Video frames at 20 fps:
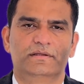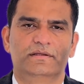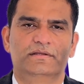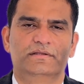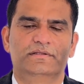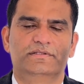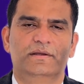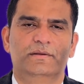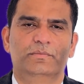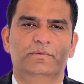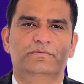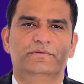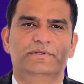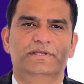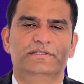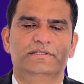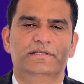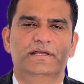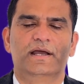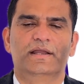Some of
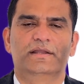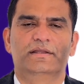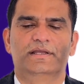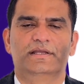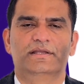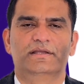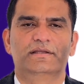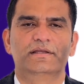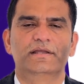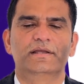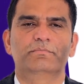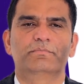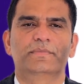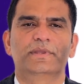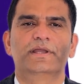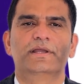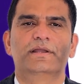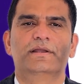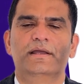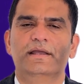these are needed
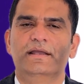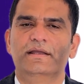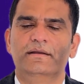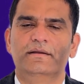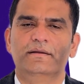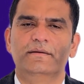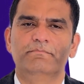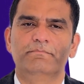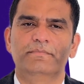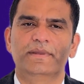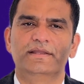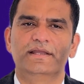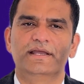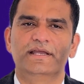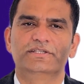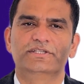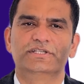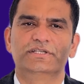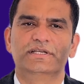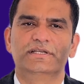immediately by the
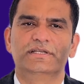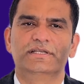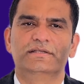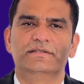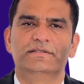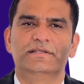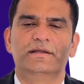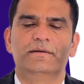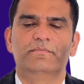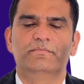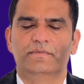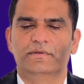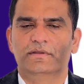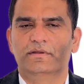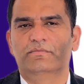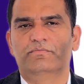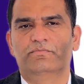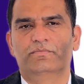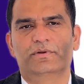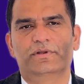engineering team
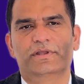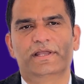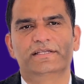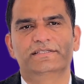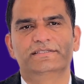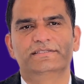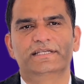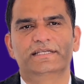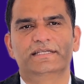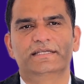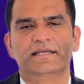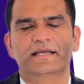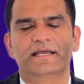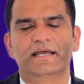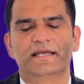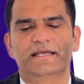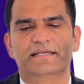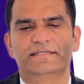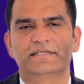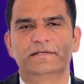for testing
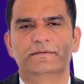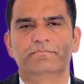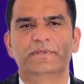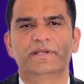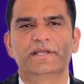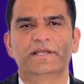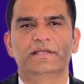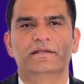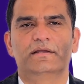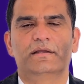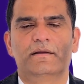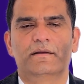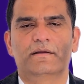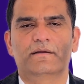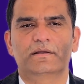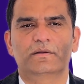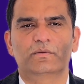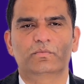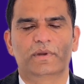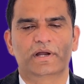and assembly,
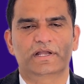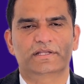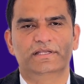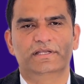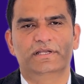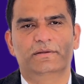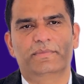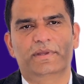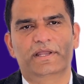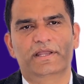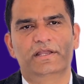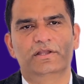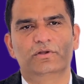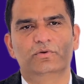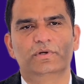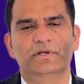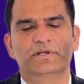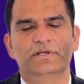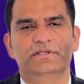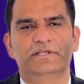while the remaining
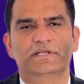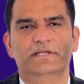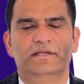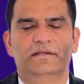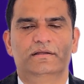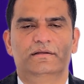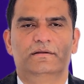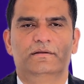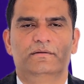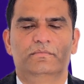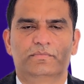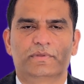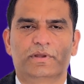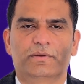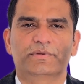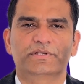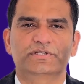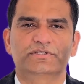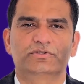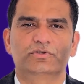quantity will
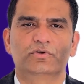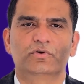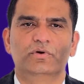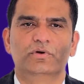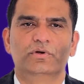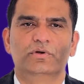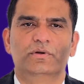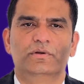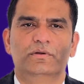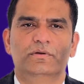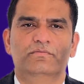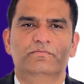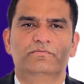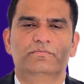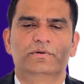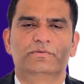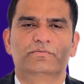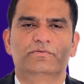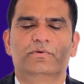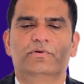be stored
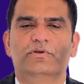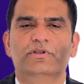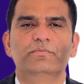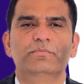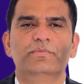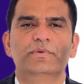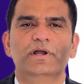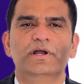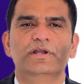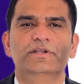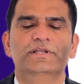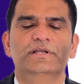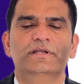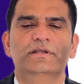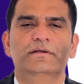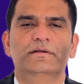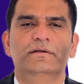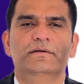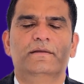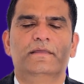for future
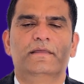production.